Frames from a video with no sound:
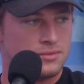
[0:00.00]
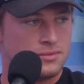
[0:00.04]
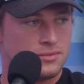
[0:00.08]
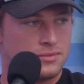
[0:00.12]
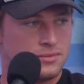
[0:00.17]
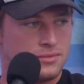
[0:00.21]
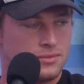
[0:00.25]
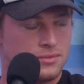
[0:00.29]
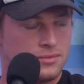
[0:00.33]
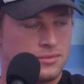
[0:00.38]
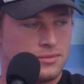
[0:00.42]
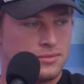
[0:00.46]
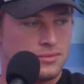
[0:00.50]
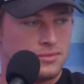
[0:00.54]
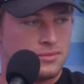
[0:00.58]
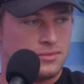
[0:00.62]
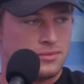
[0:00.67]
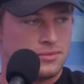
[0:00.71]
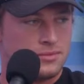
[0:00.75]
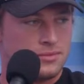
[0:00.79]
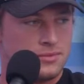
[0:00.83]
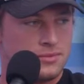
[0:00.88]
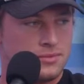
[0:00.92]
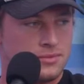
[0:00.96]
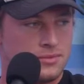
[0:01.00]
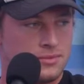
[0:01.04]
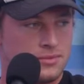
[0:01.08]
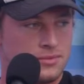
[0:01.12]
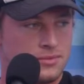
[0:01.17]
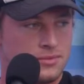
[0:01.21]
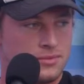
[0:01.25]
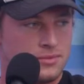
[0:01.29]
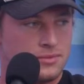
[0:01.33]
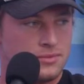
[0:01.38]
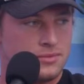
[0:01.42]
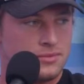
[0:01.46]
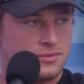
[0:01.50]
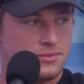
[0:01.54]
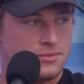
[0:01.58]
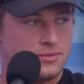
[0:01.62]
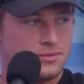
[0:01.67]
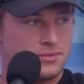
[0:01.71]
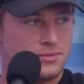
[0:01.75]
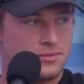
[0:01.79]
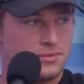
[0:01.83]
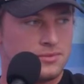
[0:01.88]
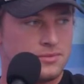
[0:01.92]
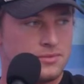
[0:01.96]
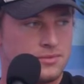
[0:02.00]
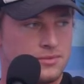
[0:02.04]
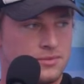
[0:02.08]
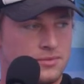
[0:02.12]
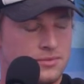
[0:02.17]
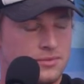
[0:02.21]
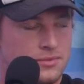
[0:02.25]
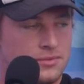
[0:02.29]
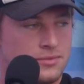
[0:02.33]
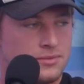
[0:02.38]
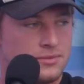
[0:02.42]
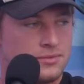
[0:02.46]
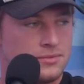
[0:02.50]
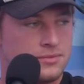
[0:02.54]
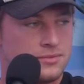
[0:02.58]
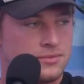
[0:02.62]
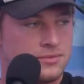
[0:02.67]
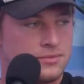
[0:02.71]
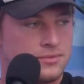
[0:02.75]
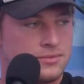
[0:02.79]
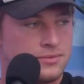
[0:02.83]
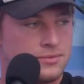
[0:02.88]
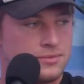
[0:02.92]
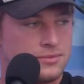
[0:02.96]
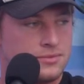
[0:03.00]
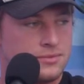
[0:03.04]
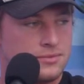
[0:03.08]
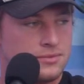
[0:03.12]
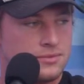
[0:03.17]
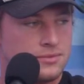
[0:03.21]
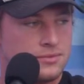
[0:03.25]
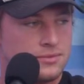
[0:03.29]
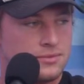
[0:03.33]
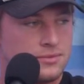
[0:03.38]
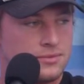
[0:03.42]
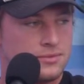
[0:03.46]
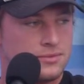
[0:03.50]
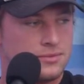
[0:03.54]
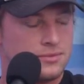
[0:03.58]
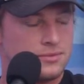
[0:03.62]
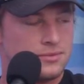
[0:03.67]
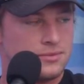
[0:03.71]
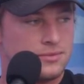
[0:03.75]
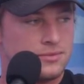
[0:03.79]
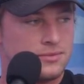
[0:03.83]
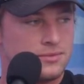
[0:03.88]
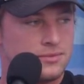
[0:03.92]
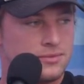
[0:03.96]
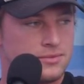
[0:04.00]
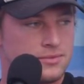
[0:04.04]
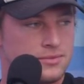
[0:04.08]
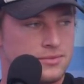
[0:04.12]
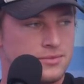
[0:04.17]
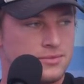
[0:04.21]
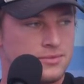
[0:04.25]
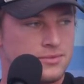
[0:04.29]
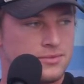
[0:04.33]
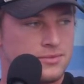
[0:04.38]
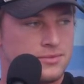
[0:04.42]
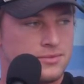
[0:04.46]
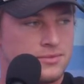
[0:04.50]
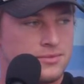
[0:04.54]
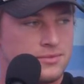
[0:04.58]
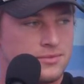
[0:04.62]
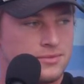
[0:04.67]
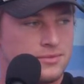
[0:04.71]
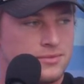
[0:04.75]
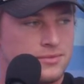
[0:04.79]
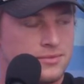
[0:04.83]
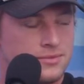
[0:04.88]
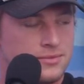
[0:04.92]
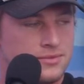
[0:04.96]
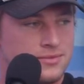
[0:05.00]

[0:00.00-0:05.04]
The person shown says nothing.